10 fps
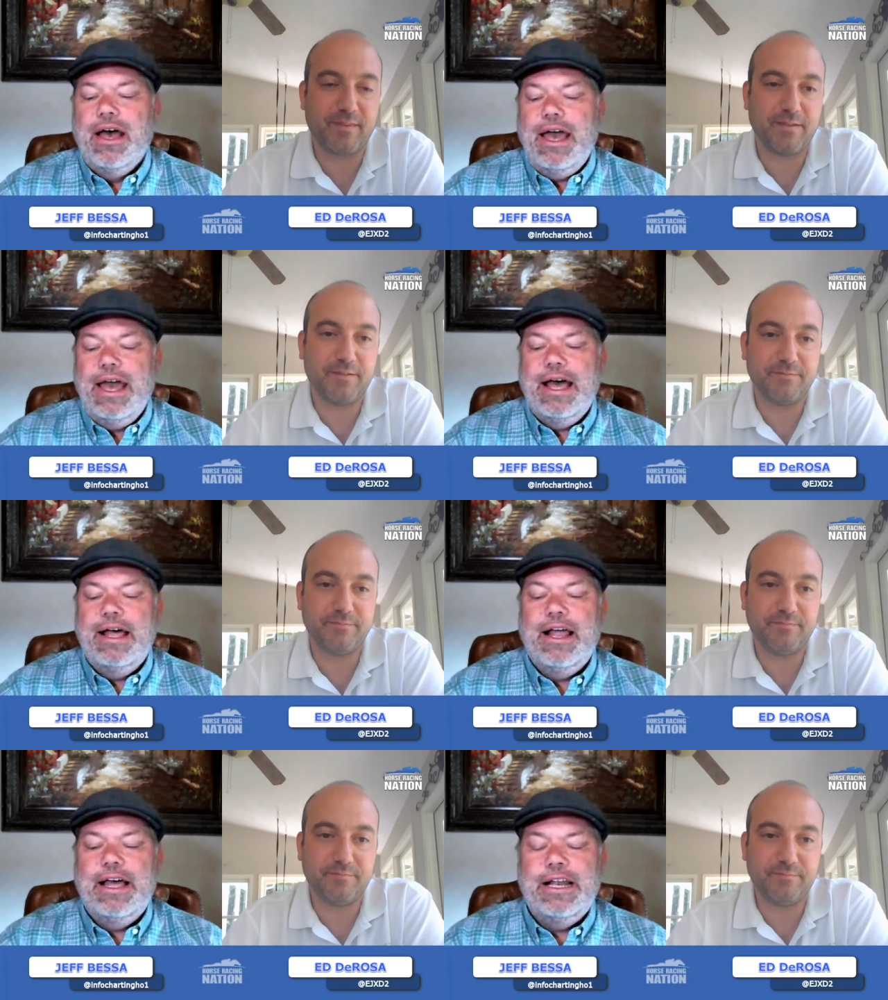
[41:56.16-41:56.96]

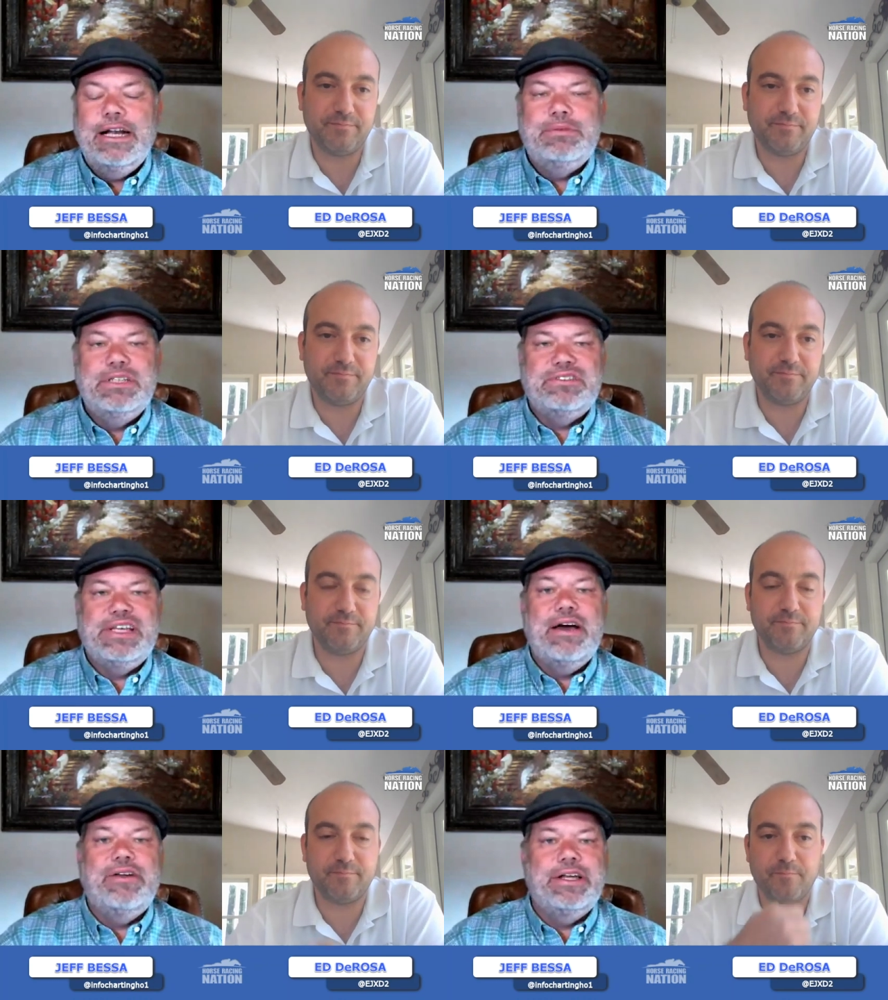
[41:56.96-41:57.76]
Speaker 1: and I ended up
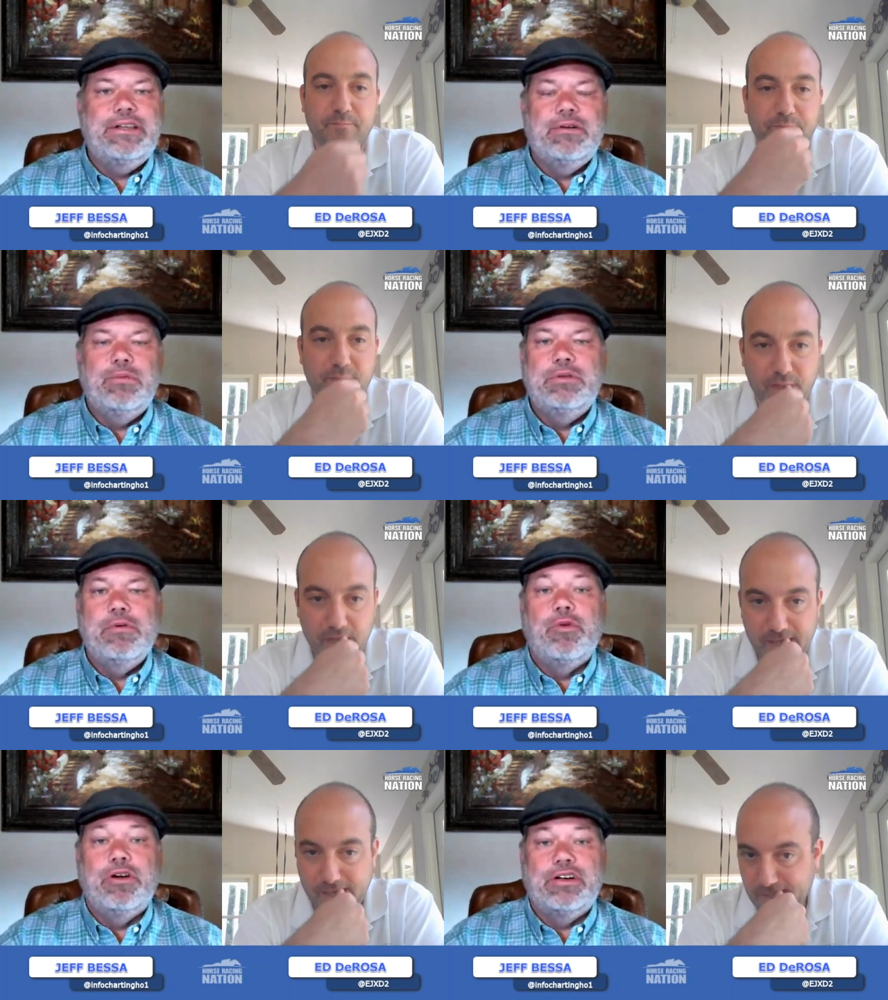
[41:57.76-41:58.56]
discounting the Wood
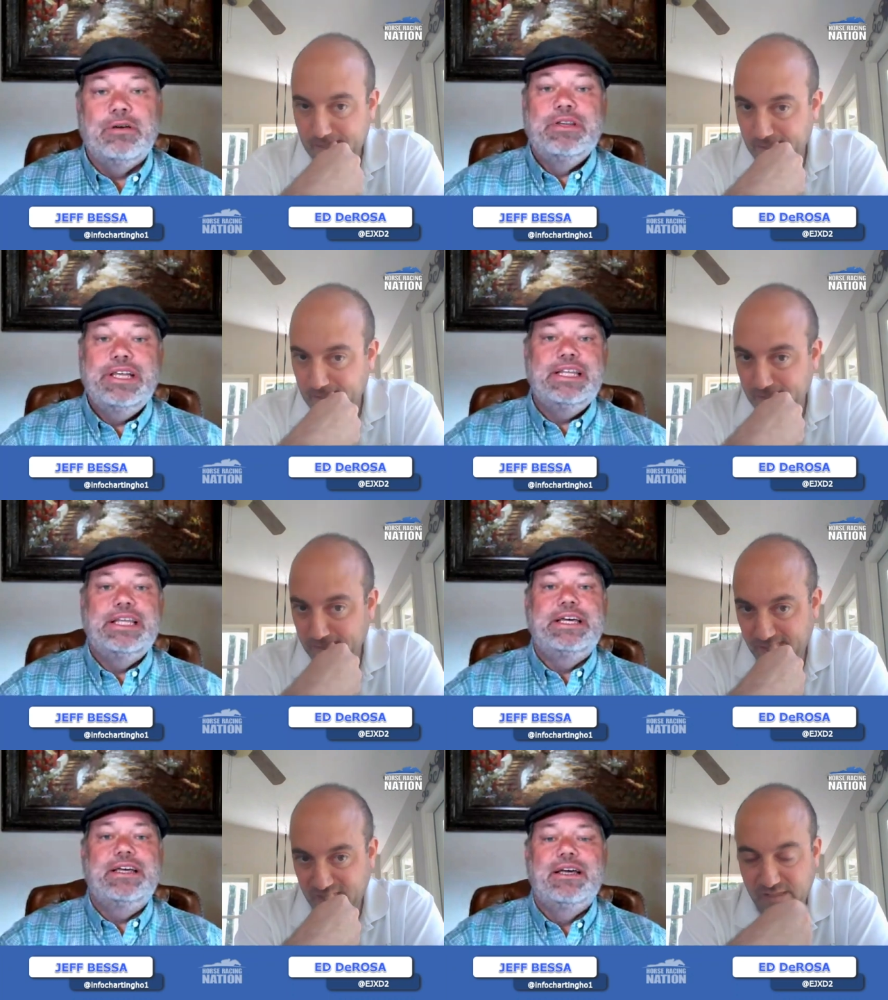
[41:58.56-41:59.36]
Memorial
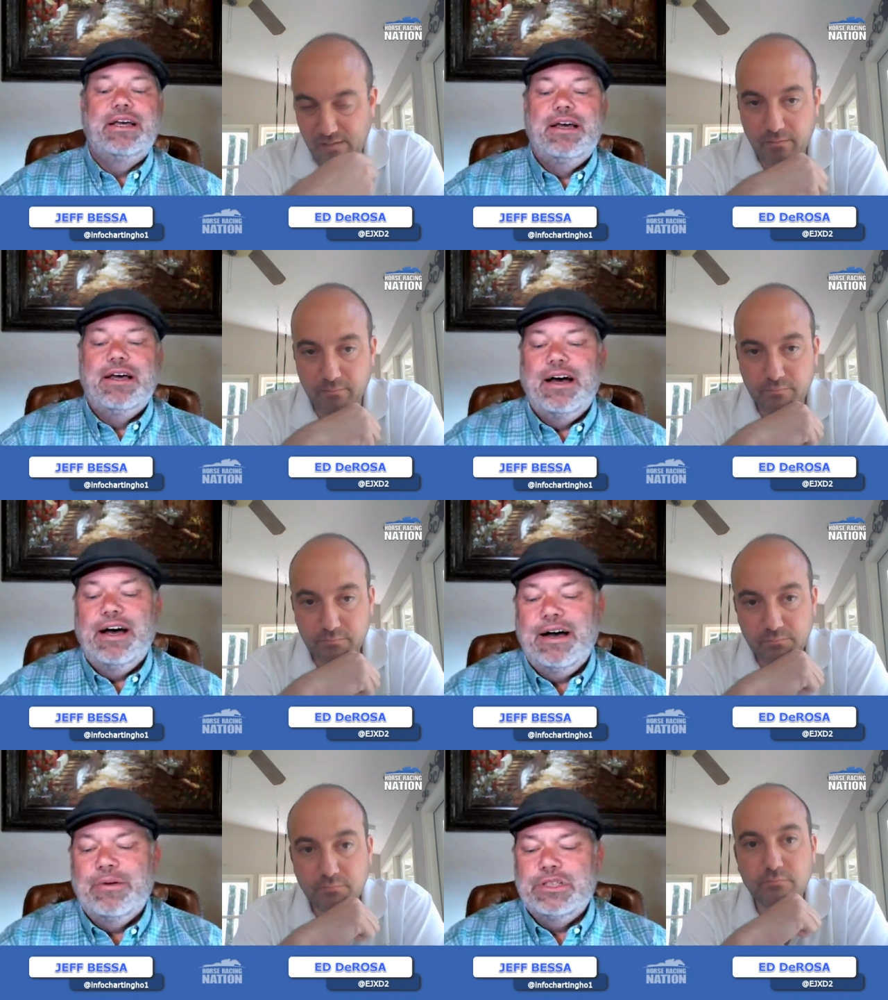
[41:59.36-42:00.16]
completely,
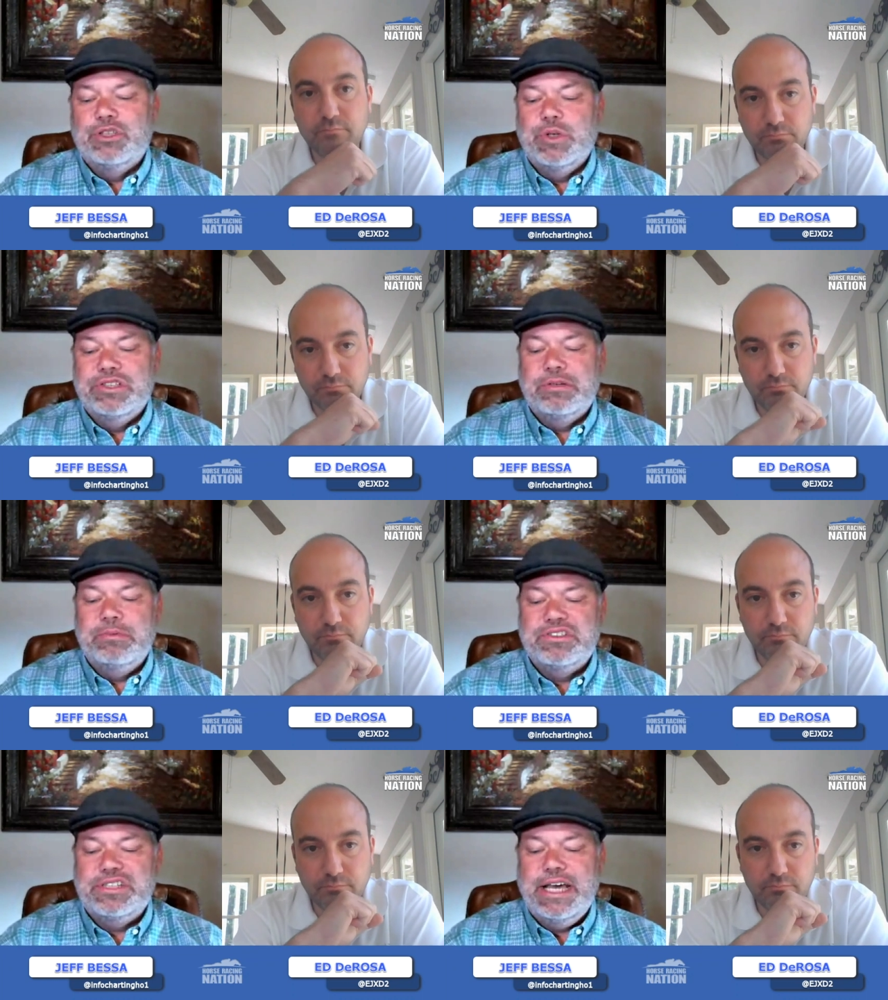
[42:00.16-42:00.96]
uh, which was a
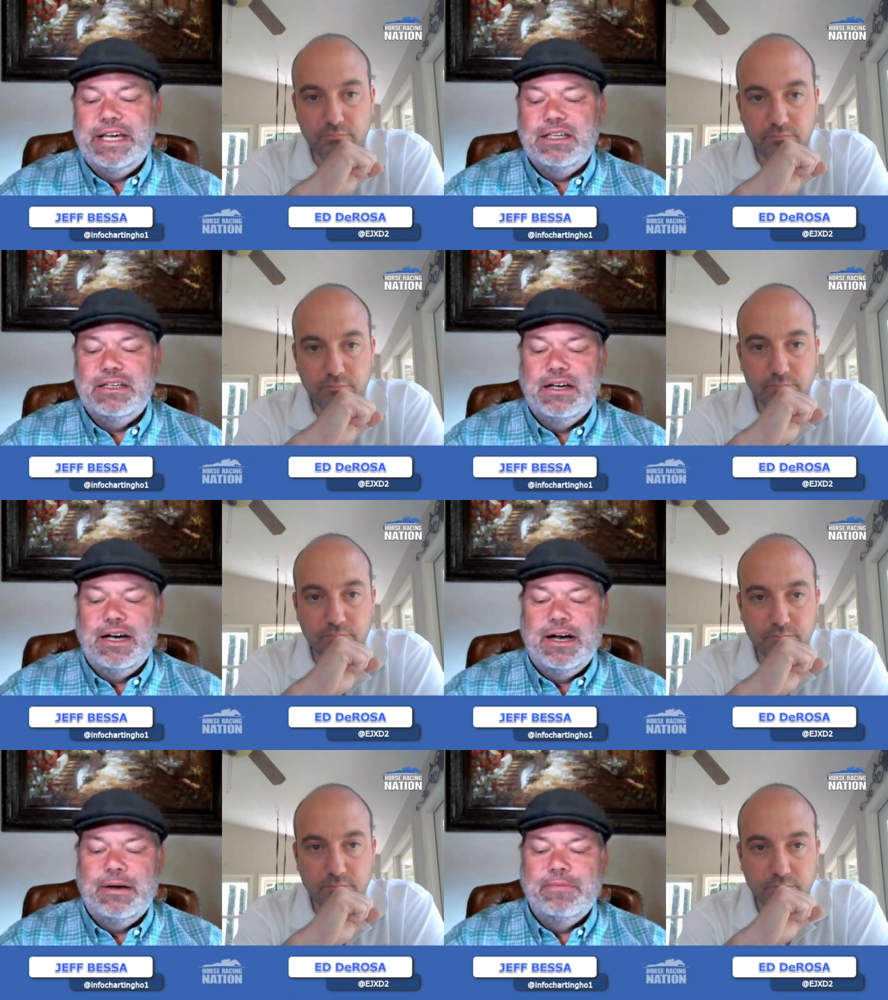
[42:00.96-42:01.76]
mistake.
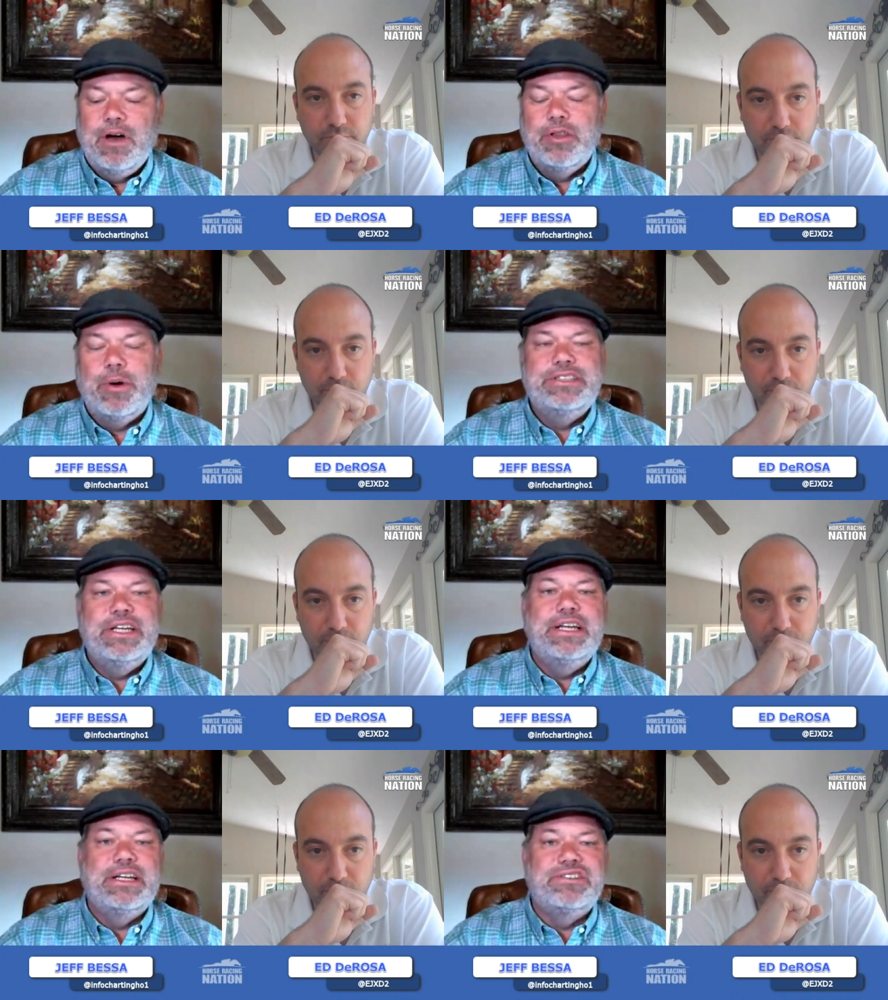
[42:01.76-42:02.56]
Um, although I
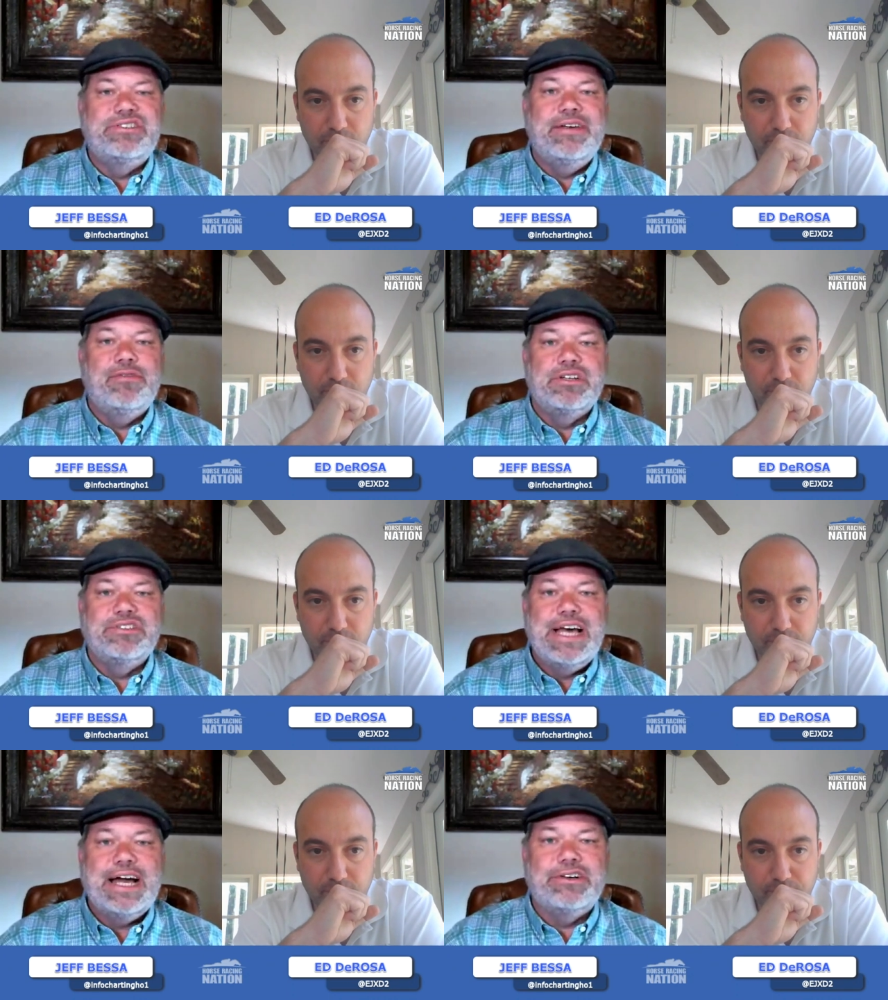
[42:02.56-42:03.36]
did hit a saver
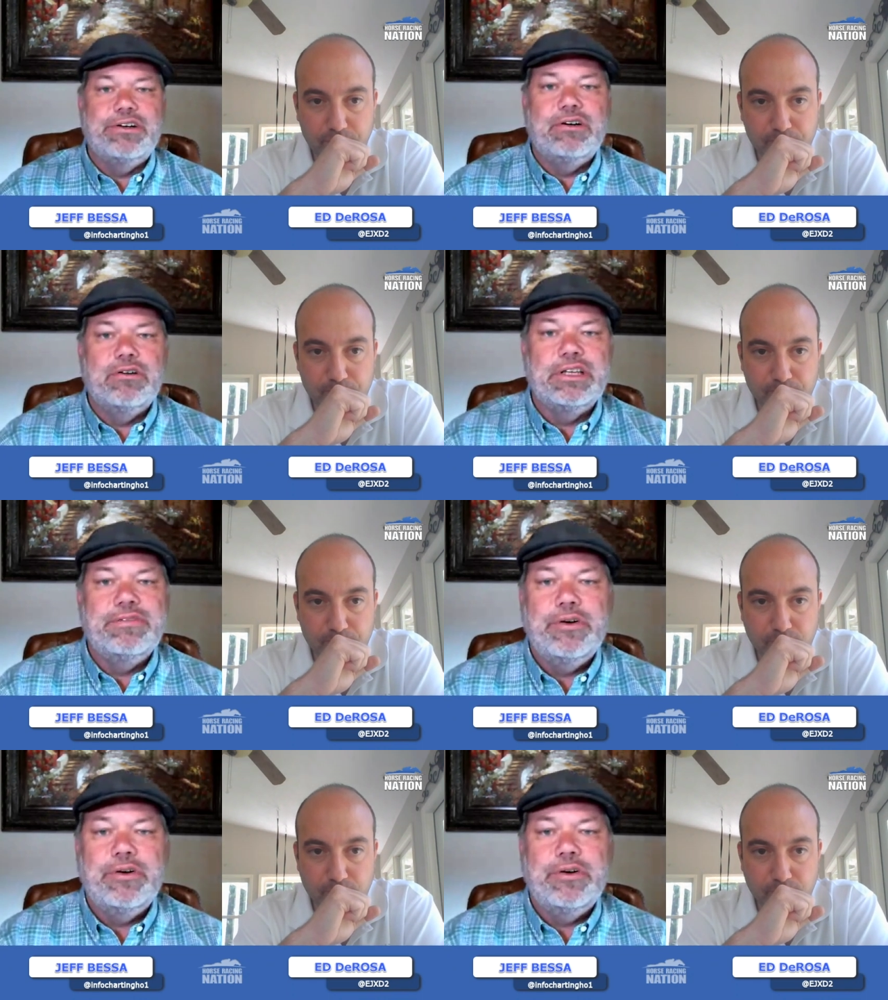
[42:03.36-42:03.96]
exacta early